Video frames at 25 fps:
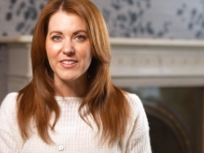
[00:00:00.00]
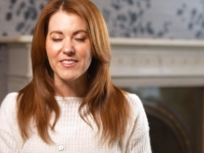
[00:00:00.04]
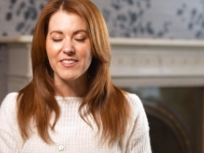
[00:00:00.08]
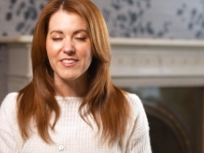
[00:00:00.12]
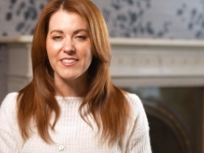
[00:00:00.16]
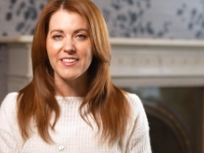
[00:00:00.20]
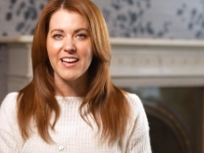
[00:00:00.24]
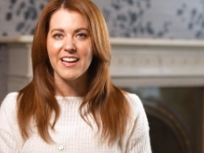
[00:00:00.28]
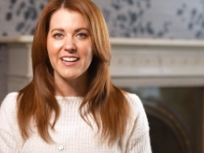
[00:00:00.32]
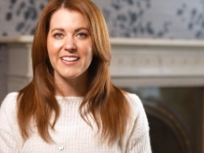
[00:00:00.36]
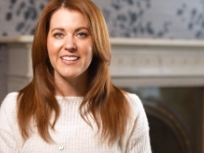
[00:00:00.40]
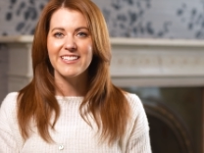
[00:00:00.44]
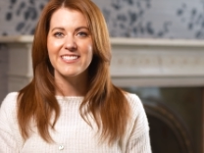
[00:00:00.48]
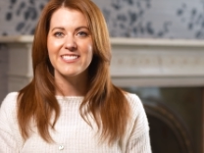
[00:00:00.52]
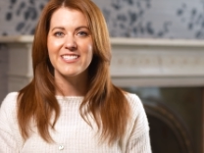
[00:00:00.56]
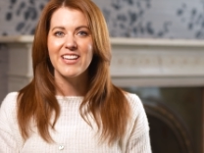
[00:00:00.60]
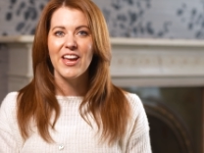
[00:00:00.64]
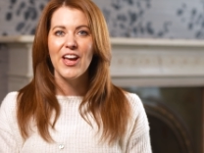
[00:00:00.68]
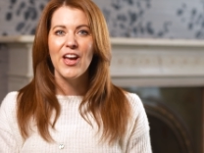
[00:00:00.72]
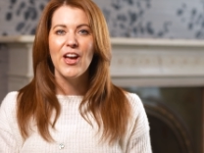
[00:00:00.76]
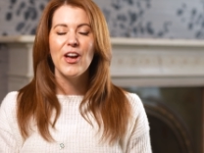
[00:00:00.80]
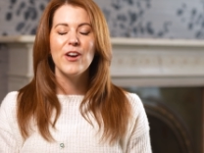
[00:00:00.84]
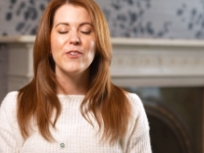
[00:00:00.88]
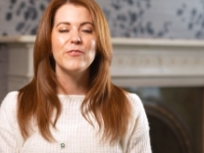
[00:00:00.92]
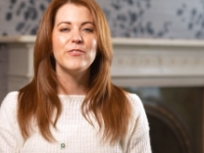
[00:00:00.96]
in Thanet
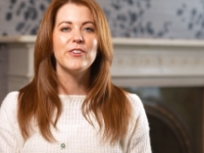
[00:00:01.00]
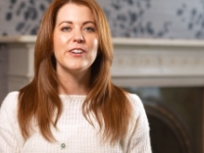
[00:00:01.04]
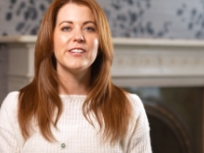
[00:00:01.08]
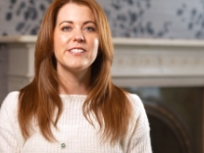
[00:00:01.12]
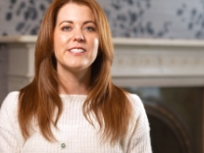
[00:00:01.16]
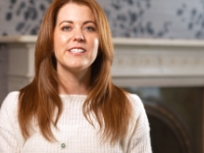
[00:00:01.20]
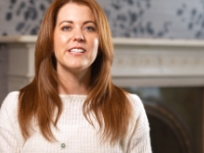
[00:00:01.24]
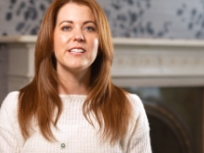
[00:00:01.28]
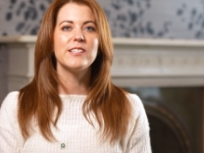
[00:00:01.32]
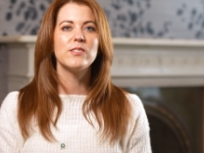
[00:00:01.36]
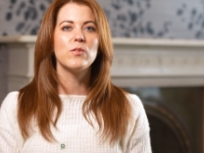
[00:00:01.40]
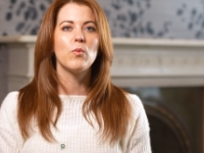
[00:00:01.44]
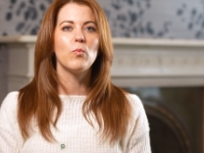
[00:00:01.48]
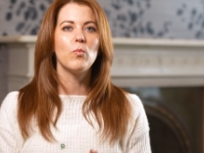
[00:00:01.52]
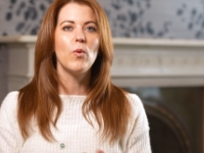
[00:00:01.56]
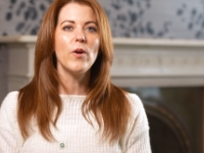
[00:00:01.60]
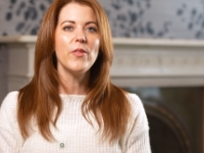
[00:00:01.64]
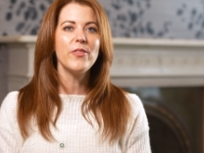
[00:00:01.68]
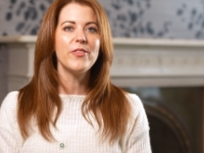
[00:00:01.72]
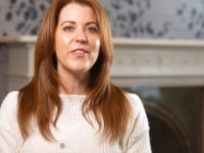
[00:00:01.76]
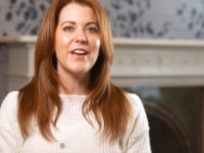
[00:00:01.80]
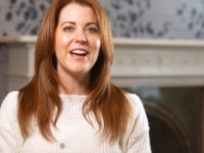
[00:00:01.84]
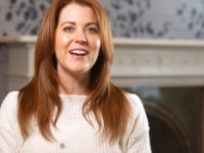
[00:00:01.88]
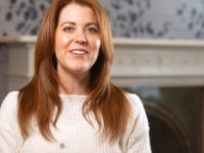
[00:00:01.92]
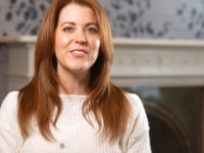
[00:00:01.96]
versus
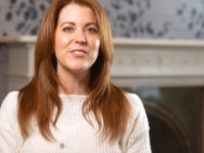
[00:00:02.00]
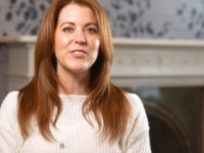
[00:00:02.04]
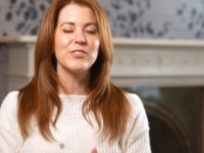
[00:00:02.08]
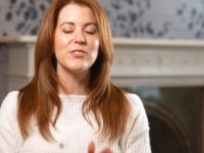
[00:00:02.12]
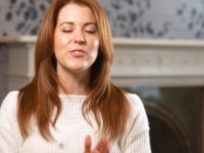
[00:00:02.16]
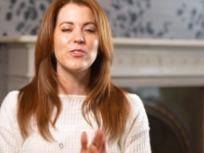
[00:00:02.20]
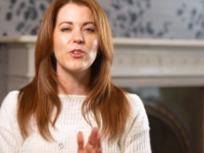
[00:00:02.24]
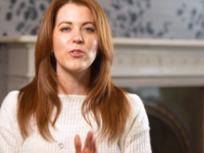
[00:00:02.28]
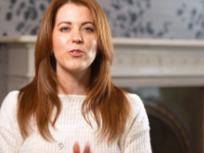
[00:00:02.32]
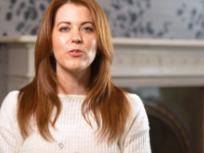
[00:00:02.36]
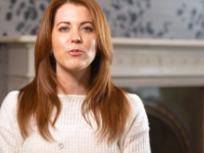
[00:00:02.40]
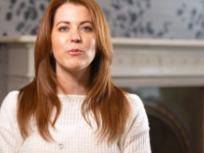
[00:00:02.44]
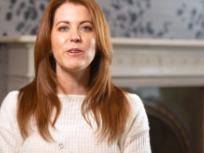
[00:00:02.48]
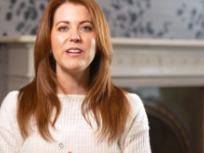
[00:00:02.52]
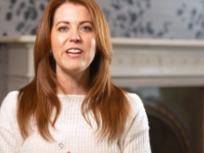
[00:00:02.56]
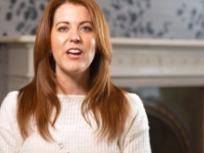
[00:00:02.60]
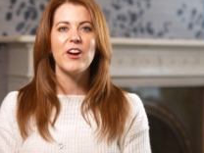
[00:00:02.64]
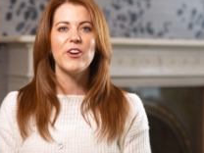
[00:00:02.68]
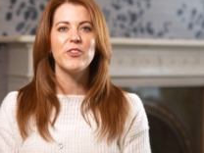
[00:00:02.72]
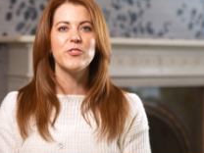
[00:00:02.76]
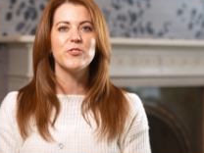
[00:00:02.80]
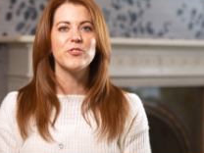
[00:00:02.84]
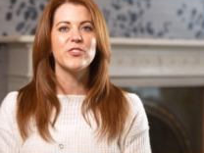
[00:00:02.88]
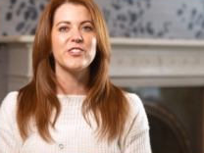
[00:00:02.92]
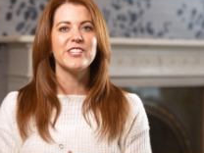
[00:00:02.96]

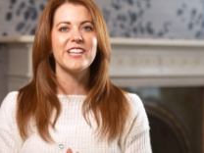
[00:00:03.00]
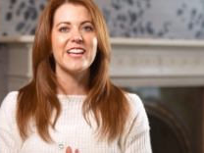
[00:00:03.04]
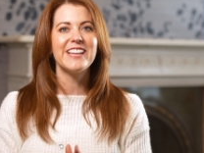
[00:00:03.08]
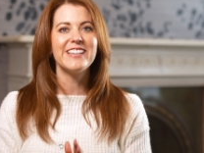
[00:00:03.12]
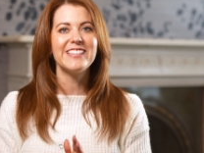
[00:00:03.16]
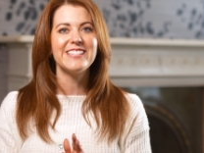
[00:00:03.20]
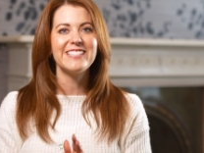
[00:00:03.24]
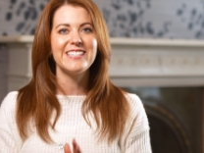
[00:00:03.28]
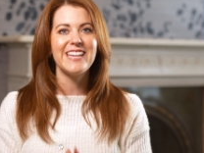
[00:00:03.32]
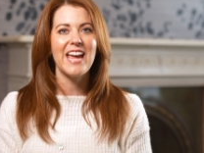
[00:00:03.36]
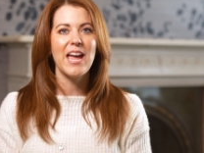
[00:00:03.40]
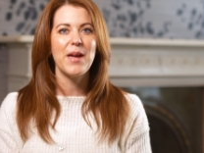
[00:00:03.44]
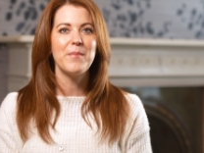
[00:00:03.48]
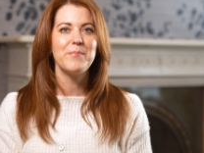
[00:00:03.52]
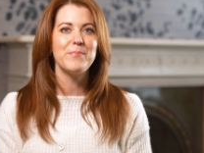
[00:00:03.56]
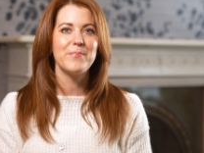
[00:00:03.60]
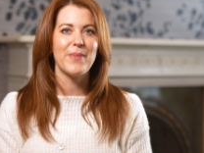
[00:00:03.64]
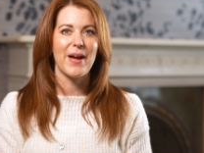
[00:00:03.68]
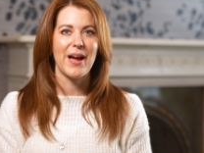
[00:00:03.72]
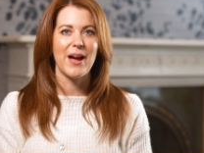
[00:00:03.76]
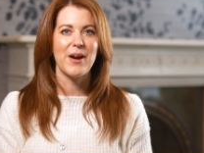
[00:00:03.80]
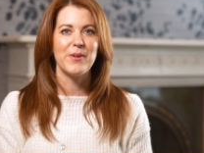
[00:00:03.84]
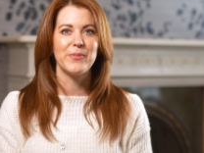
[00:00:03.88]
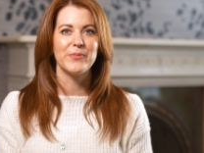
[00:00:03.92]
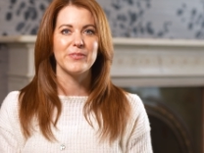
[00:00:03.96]

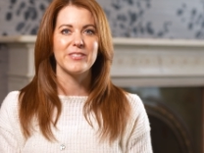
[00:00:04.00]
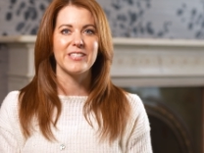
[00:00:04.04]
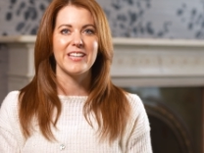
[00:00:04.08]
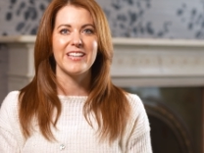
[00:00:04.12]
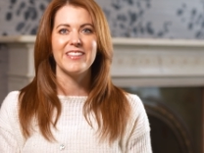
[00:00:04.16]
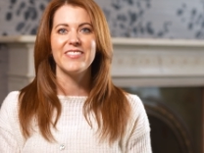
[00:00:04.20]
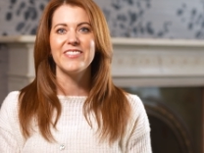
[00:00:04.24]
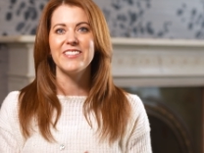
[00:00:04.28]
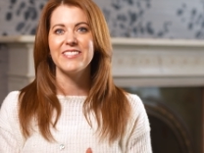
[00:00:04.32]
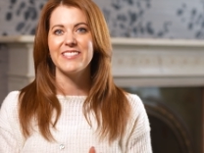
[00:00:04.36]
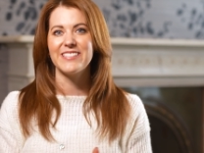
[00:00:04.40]
£1,310 in the